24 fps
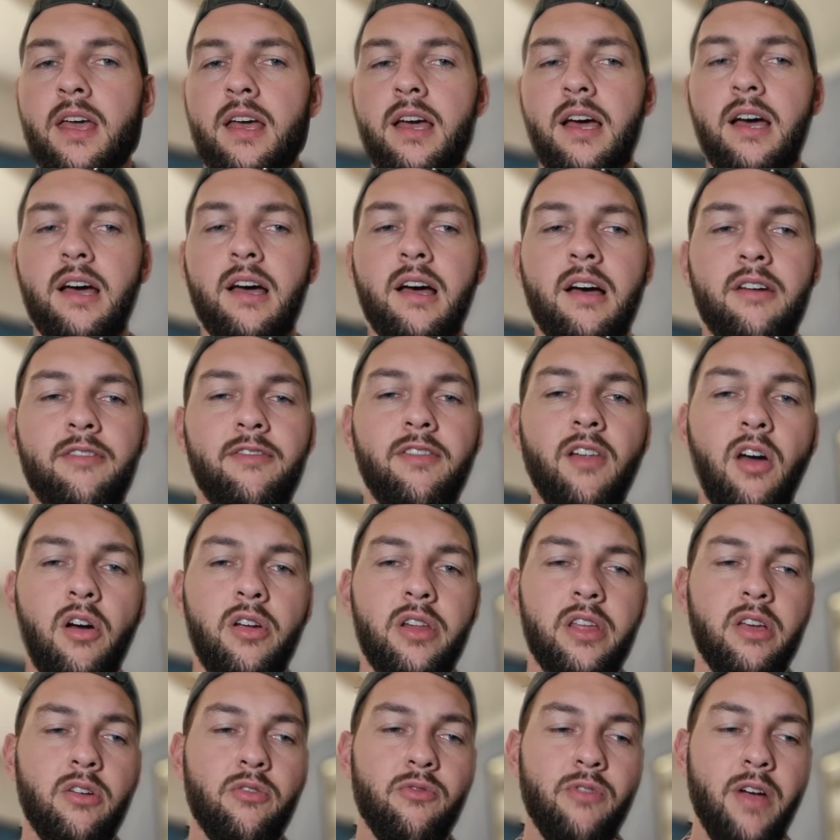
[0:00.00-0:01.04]
are
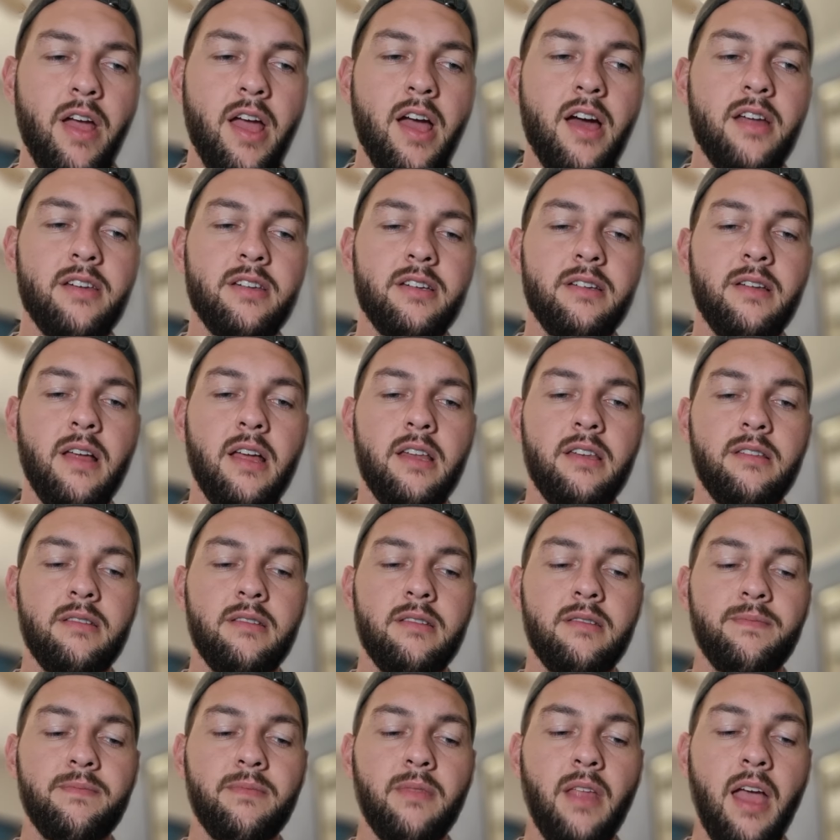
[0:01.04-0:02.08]
floating around and
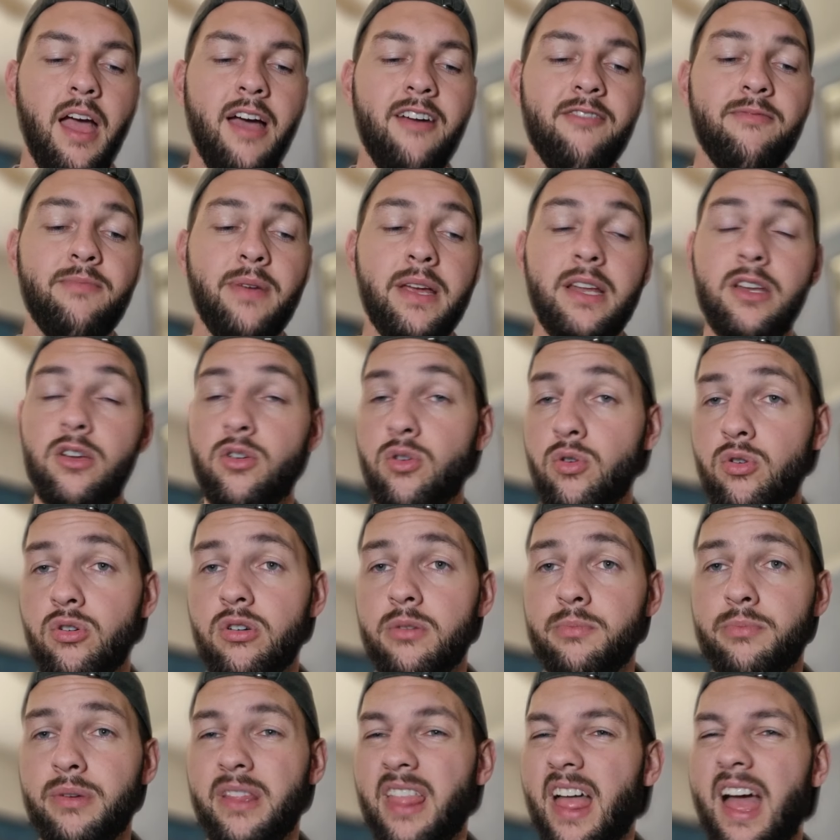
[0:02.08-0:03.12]
have been
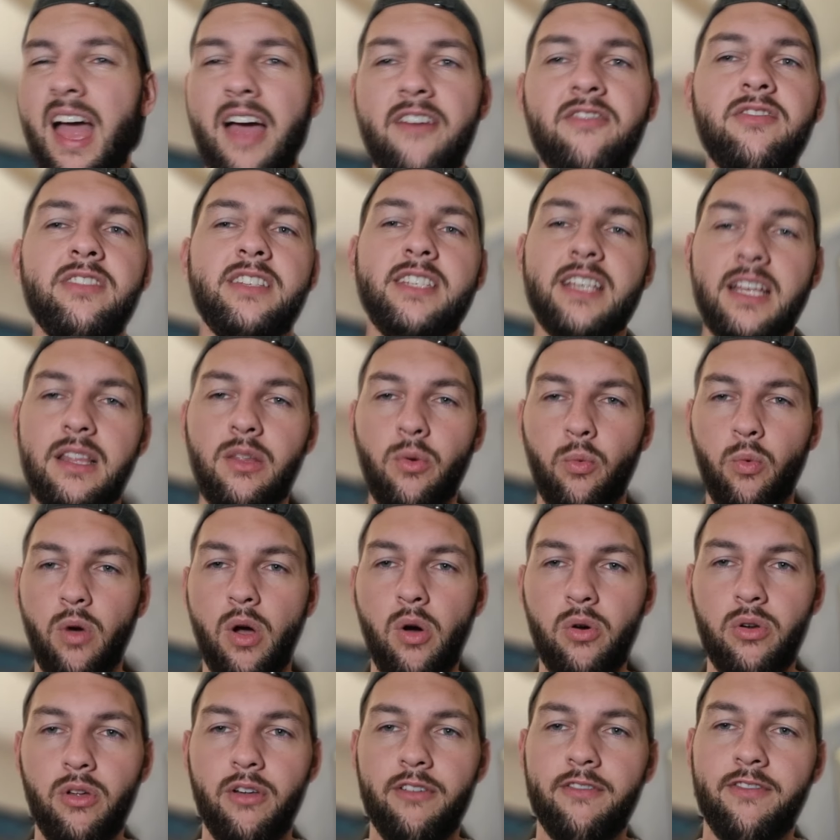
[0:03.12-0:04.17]
good, but they haven't set the
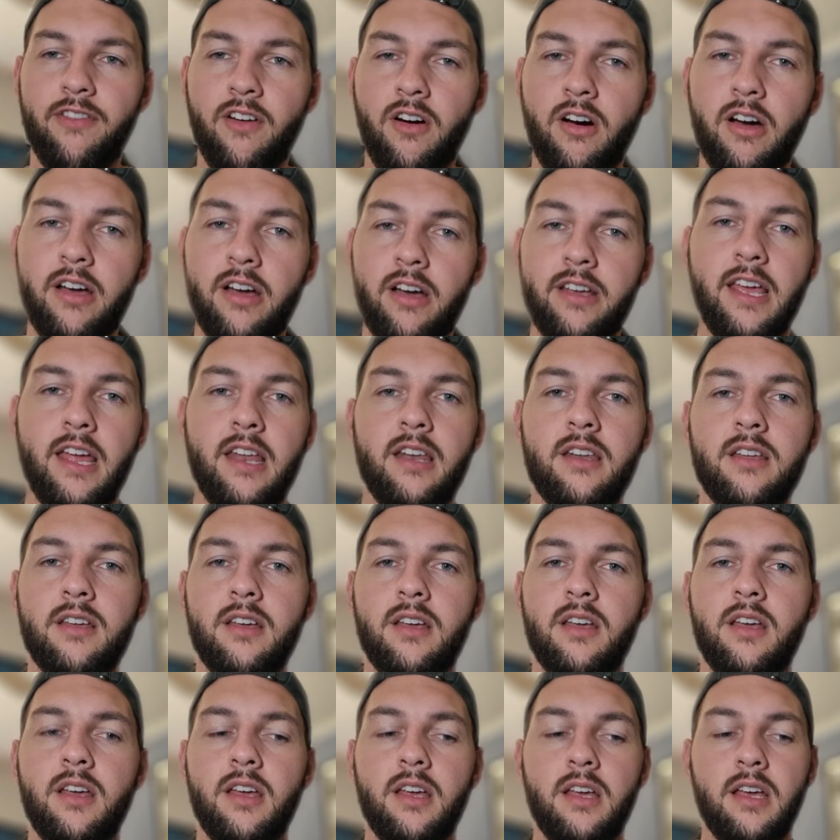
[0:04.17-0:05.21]
world on fire yet.
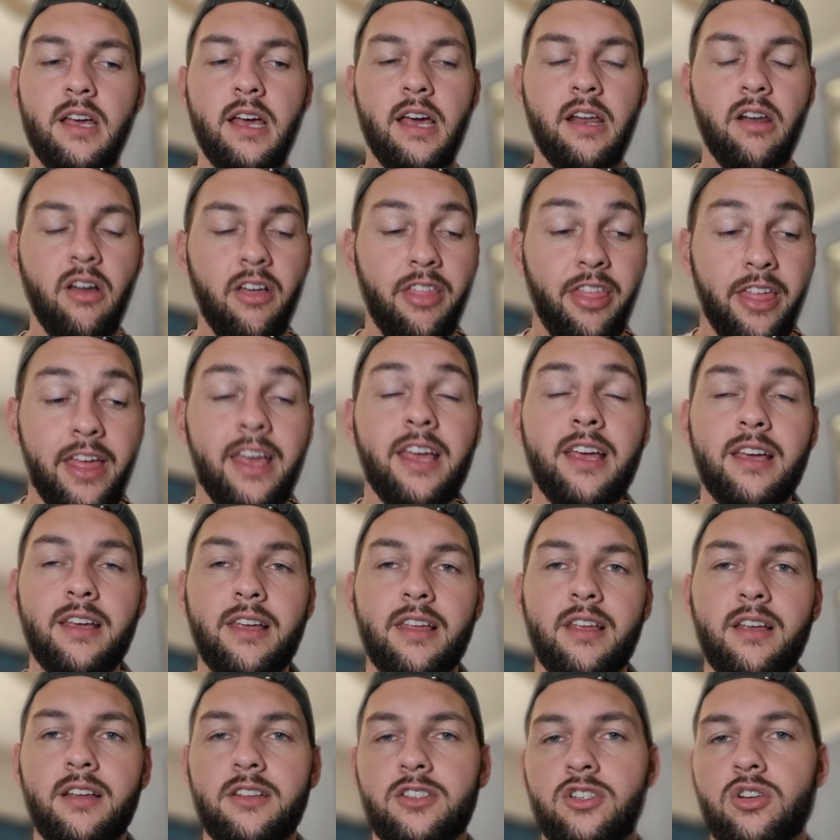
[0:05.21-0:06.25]
And I think
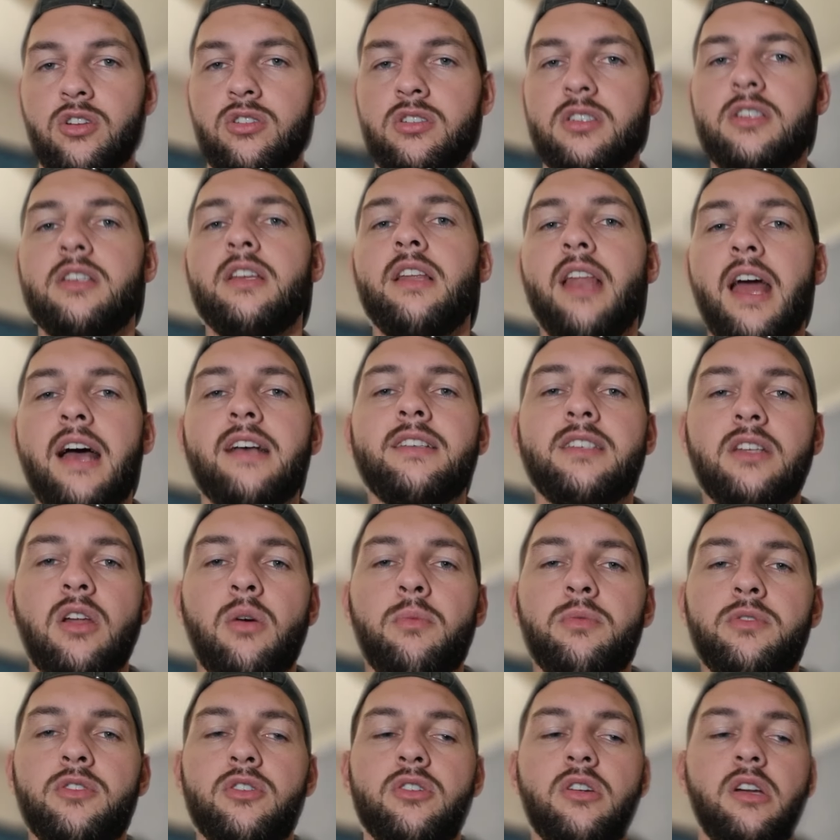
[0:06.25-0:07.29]
Josh Sinn has that
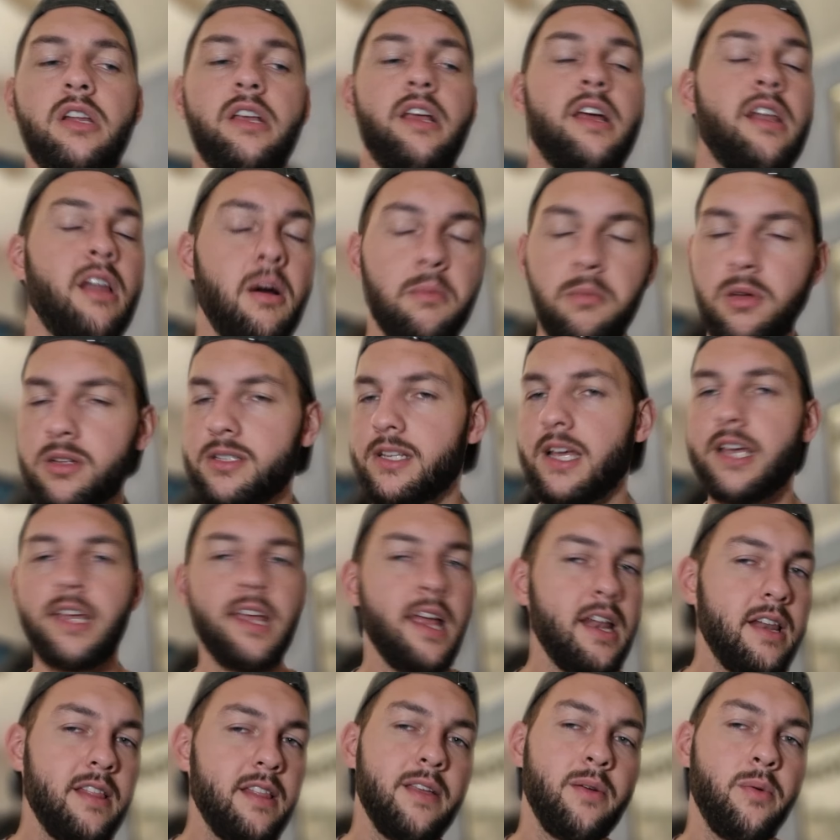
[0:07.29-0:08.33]
opportunity. And I'm not taking
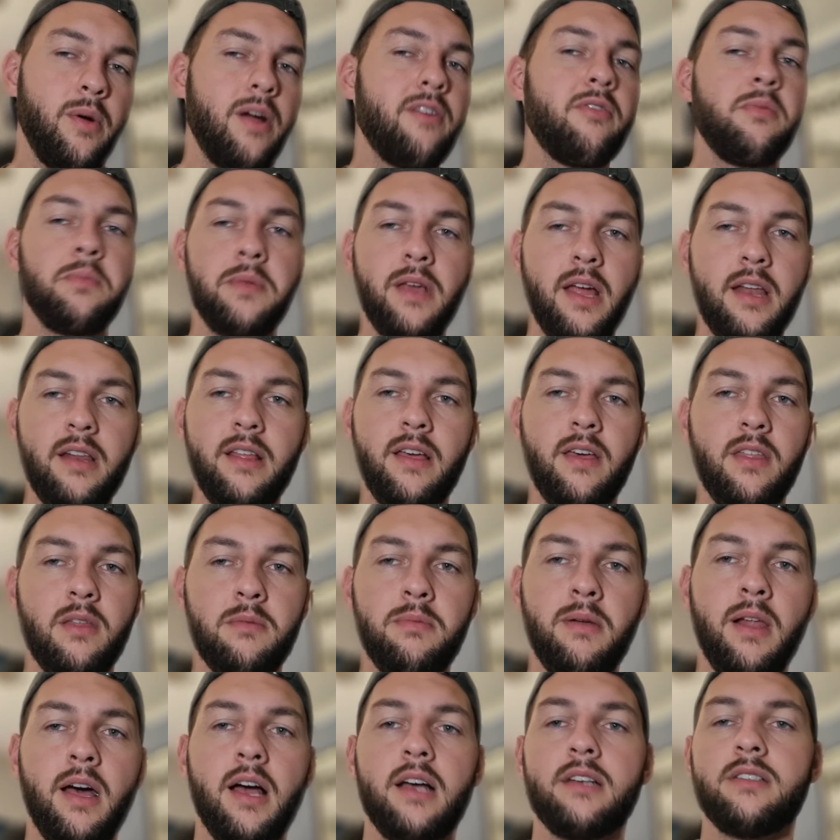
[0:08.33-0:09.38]
anything away from any other
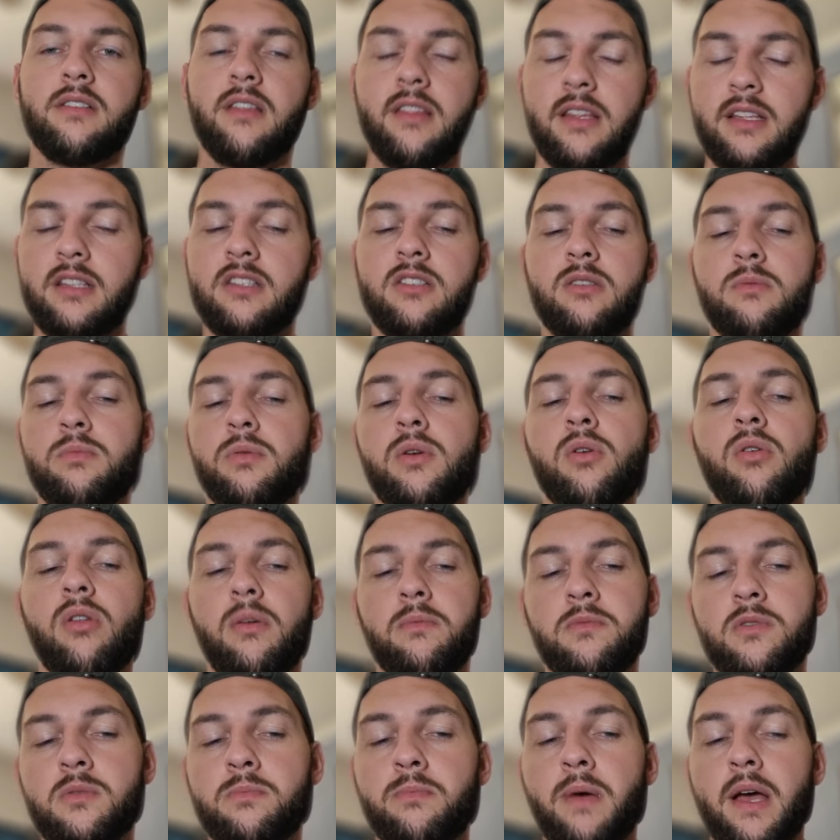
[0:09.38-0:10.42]
players. I think this is purely,
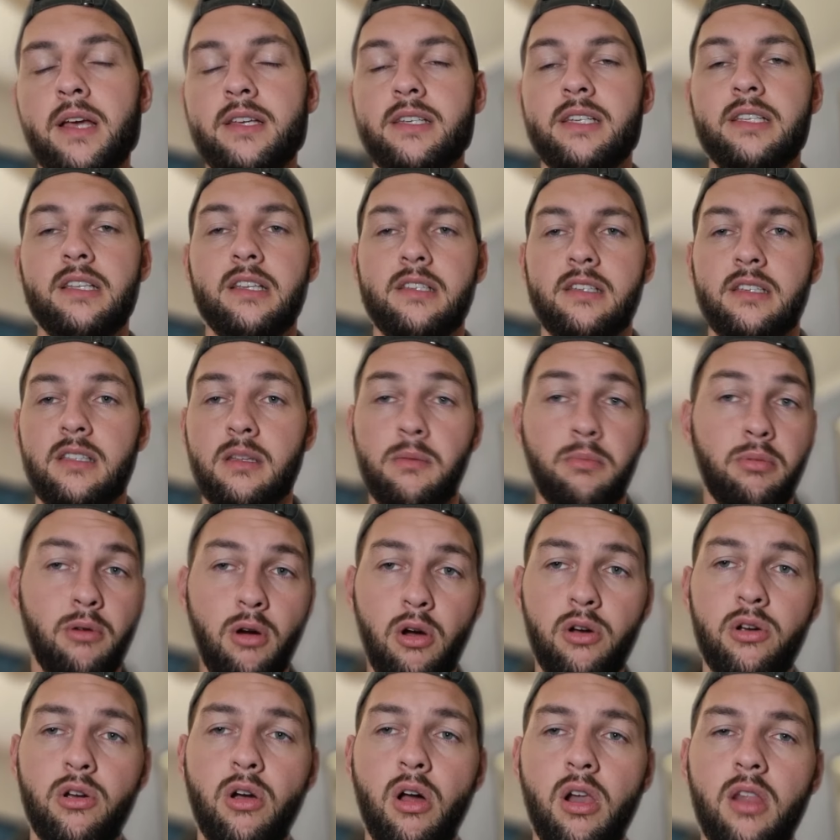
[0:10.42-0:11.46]
I'm just basing this in the
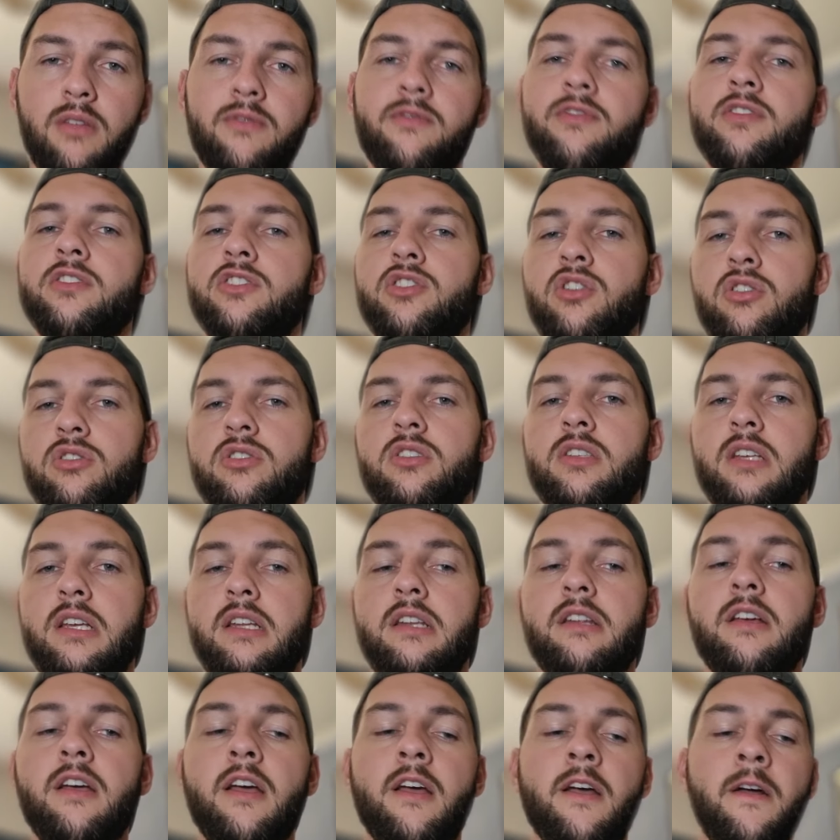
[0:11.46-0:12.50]
pro column for Josh
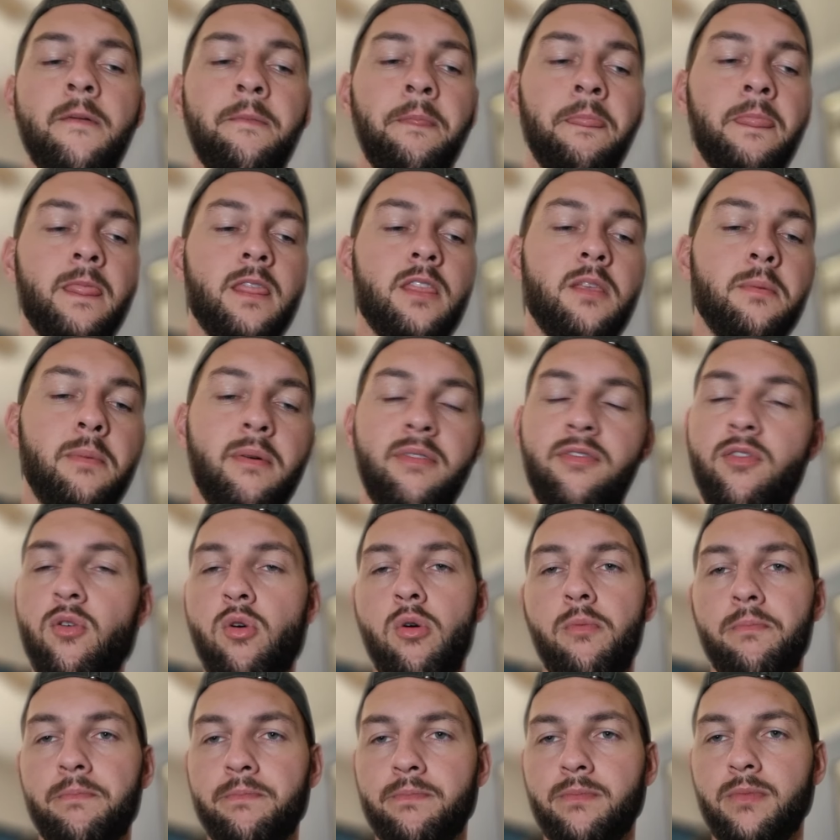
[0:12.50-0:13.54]
Sinn to
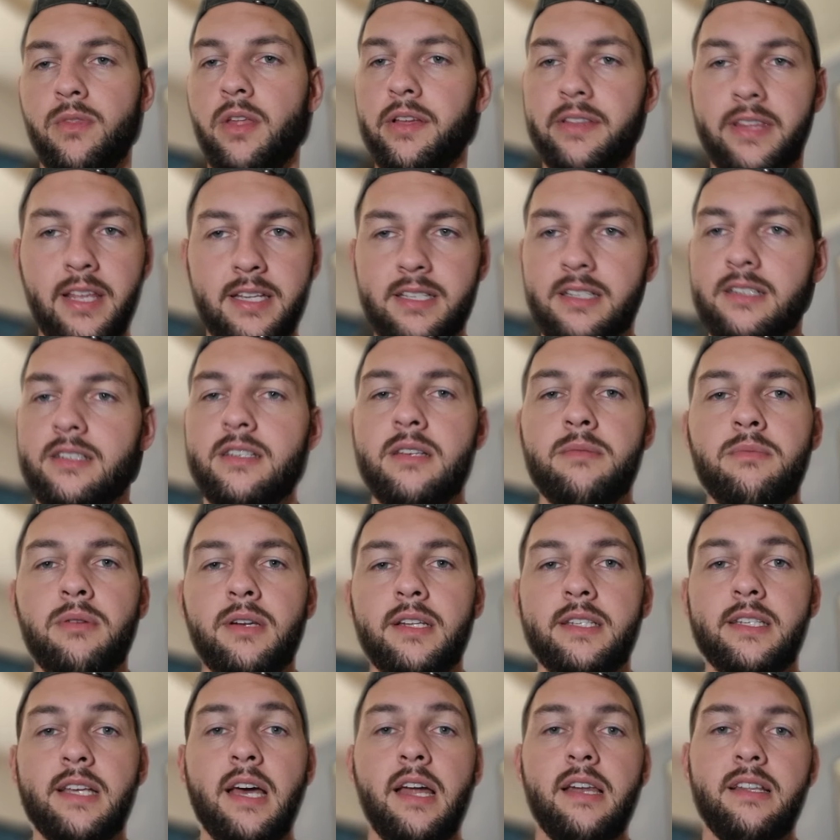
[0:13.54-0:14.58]
perform. Like, that's as simple
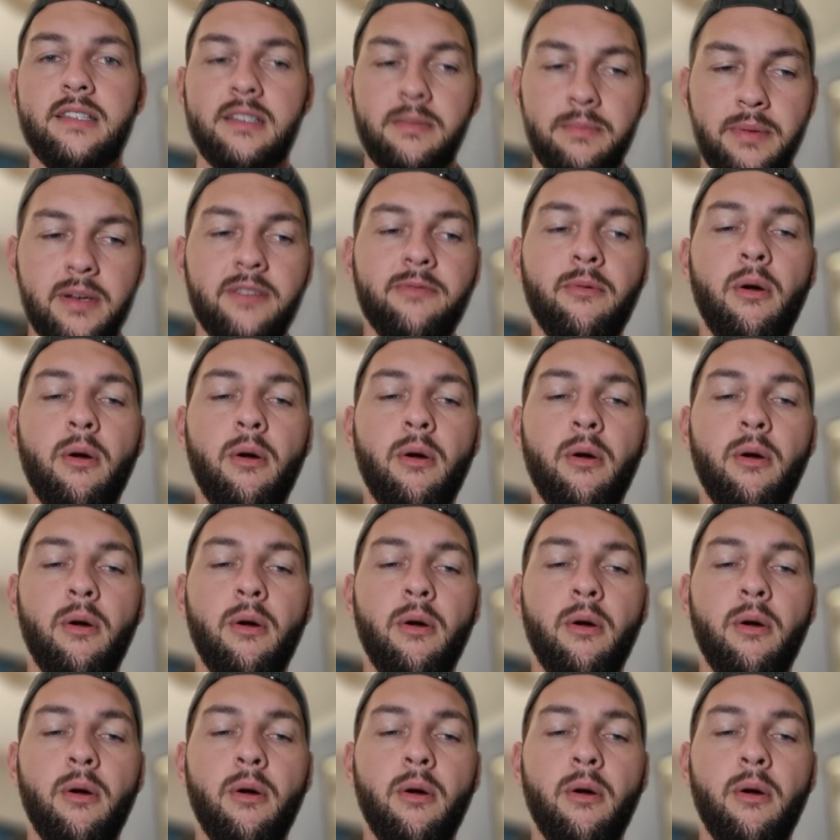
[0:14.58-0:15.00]
as that. It's a bit of